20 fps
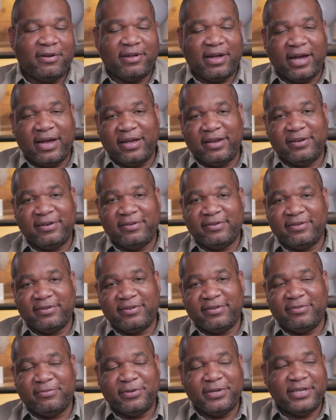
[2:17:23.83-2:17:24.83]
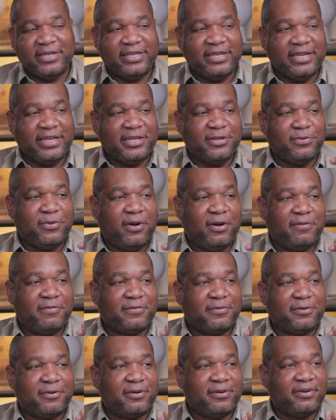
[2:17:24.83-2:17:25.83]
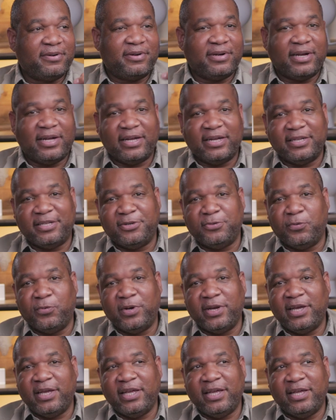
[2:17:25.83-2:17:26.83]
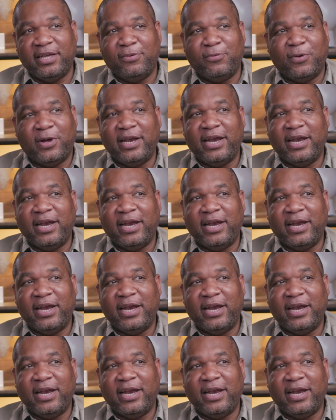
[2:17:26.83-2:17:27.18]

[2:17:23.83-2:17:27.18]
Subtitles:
Hyatt Regency Etoile for $21.